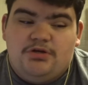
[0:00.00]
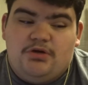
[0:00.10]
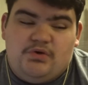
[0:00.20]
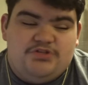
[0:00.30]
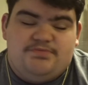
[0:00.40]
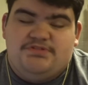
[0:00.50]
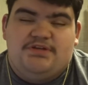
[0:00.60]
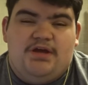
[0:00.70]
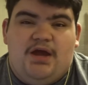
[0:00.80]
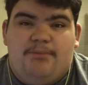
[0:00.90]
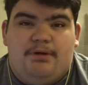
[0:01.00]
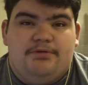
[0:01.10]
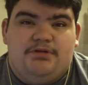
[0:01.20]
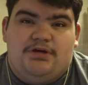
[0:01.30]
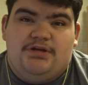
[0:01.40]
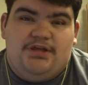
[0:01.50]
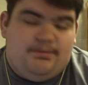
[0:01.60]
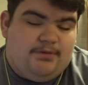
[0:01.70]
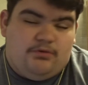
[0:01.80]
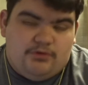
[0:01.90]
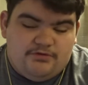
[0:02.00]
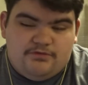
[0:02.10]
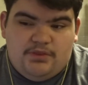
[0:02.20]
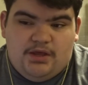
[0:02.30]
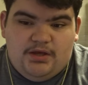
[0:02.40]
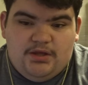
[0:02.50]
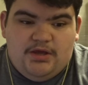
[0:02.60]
not 100% i'm probably not going to keep my word for that